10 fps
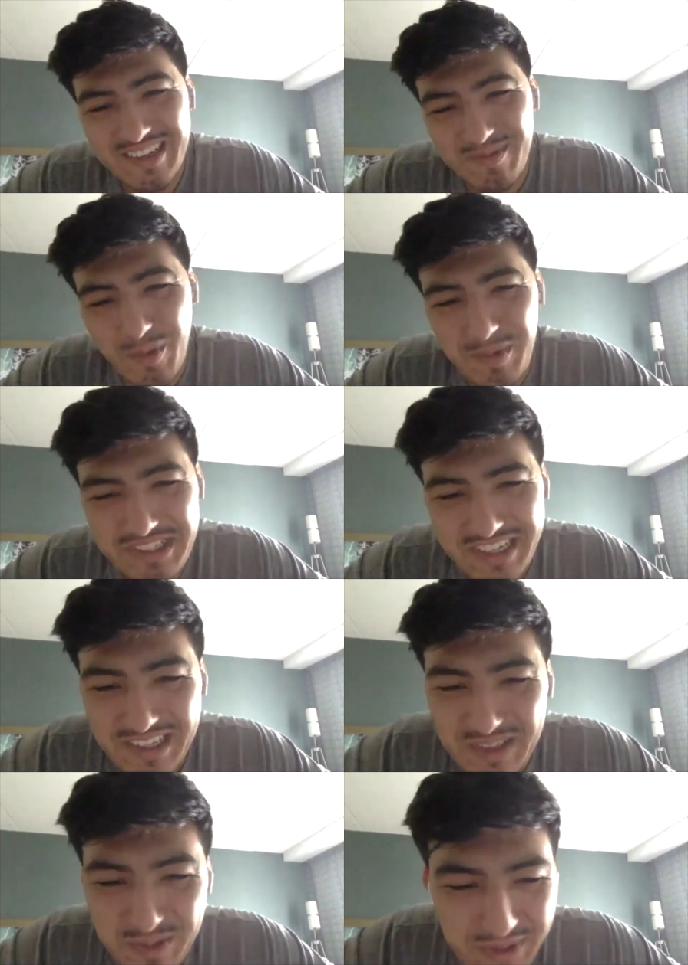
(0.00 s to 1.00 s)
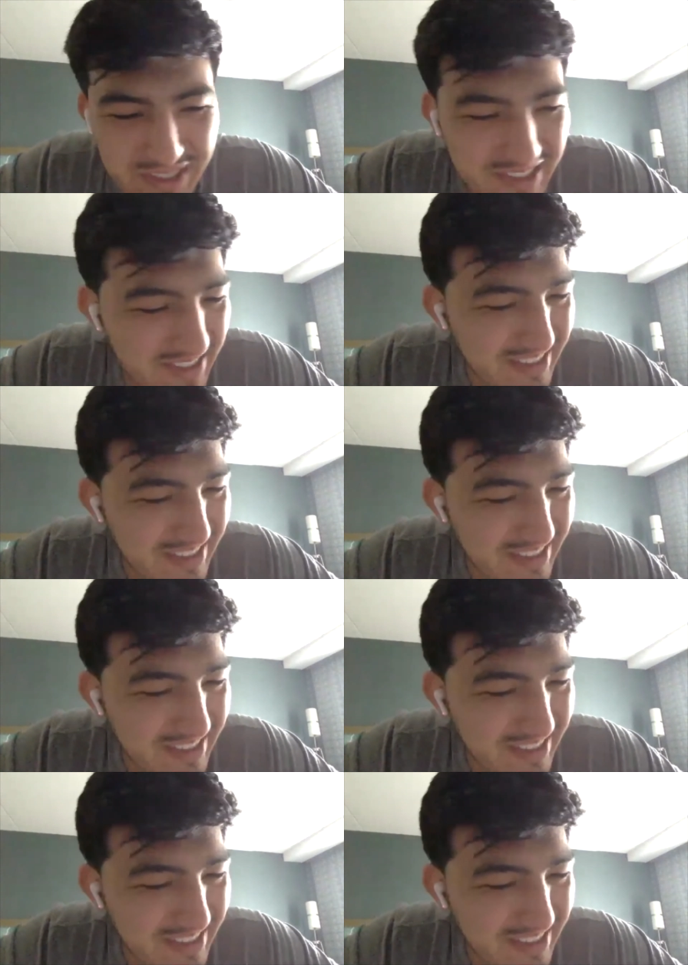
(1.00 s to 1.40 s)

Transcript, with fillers: Moment of silence, please.